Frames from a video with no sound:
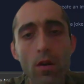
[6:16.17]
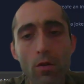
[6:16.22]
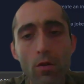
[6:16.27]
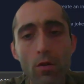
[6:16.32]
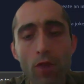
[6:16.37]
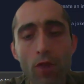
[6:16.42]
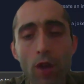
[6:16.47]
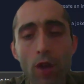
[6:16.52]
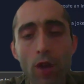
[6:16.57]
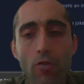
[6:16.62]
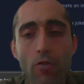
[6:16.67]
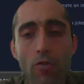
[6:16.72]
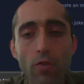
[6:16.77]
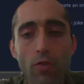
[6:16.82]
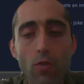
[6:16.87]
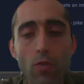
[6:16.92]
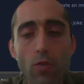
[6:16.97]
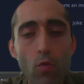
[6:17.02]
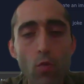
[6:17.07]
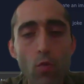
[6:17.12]
of how to
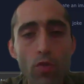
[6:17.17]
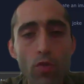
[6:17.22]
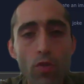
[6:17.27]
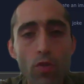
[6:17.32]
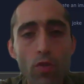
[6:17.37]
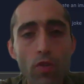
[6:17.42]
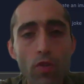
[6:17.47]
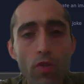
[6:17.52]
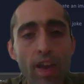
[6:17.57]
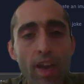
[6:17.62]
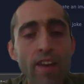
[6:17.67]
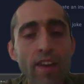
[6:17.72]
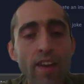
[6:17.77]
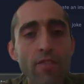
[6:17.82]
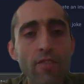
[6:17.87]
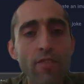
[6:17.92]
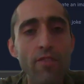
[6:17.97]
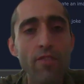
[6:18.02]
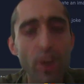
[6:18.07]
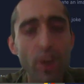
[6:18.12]
treat ulcers and
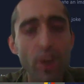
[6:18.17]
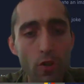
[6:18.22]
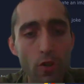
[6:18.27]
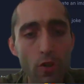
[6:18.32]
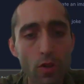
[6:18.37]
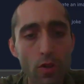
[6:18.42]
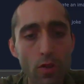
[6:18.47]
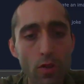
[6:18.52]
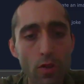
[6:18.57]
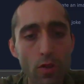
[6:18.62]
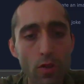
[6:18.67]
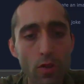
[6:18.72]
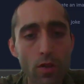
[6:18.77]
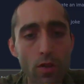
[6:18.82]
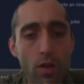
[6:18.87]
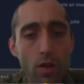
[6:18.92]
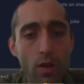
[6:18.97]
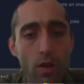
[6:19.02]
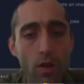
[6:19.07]
infections